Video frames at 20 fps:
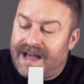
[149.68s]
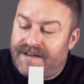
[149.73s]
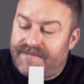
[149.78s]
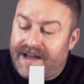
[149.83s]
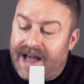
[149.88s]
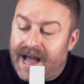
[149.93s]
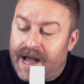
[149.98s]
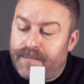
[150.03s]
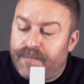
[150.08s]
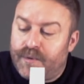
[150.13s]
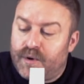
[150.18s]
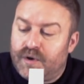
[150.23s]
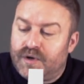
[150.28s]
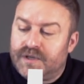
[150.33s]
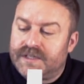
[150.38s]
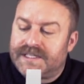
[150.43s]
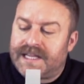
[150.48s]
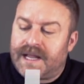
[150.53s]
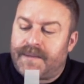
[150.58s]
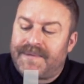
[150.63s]
have
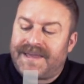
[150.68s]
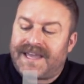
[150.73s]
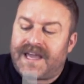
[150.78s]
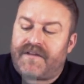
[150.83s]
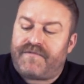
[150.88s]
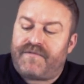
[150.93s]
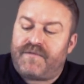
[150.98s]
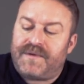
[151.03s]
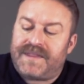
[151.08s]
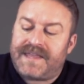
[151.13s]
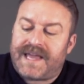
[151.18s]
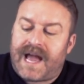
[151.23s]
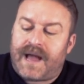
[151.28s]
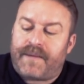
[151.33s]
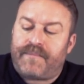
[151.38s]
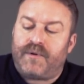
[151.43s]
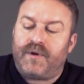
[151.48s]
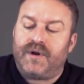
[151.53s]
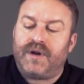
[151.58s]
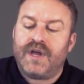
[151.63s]
apples. Now be careful with the
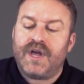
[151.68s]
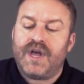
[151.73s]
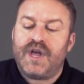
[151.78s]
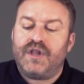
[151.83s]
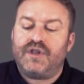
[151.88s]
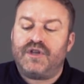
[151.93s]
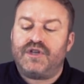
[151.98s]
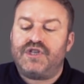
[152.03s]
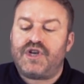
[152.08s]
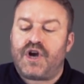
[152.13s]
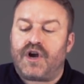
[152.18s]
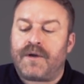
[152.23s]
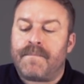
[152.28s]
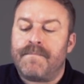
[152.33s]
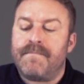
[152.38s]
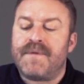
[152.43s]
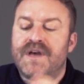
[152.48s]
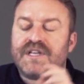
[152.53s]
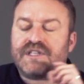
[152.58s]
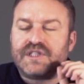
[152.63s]
apple. The dog
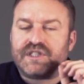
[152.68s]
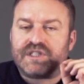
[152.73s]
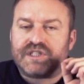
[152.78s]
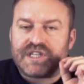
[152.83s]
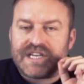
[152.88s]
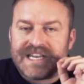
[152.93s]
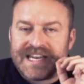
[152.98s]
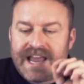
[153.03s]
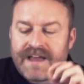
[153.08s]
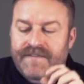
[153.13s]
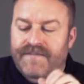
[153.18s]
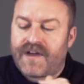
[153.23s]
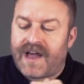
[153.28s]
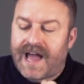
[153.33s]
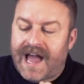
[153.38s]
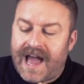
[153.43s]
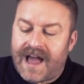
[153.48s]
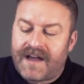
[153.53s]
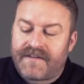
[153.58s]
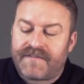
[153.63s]
must never
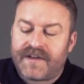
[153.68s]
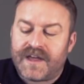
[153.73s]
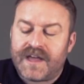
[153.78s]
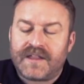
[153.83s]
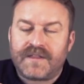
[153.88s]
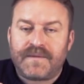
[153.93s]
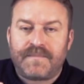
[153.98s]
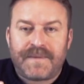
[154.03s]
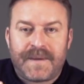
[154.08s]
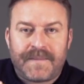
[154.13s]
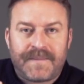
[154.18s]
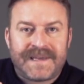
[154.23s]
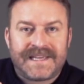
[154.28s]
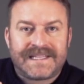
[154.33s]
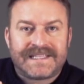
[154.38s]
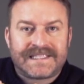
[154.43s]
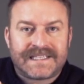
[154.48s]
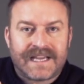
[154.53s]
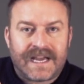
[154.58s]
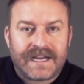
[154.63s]
have the pip
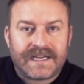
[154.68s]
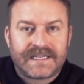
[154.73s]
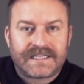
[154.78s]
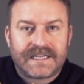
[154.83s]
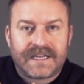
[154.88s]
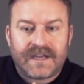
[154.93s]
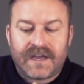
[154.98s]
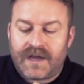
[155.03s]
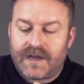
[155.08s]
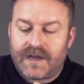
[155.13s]
inside,